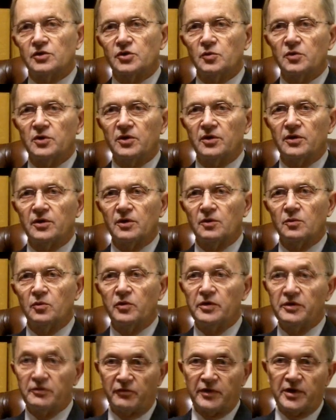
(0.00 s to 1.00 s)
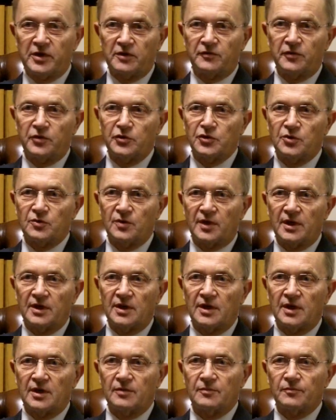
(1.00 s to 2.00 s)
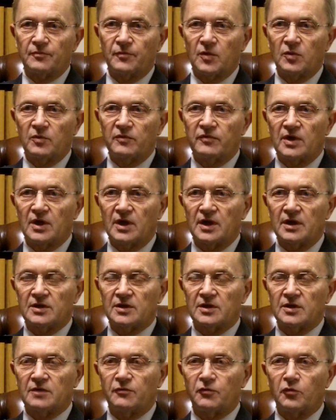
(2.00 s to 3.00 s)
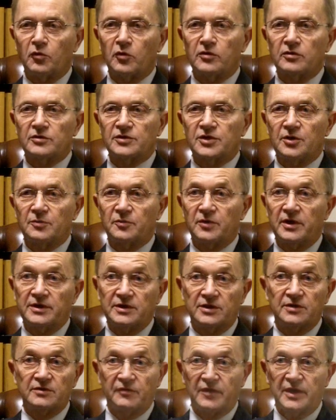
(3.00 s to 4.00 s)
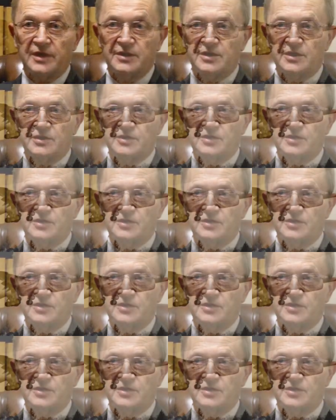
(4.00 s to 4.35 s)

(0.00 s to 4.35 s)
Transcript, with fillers: so we're we're in the freighter version right now. We've got uh, four of those airplanes in the flight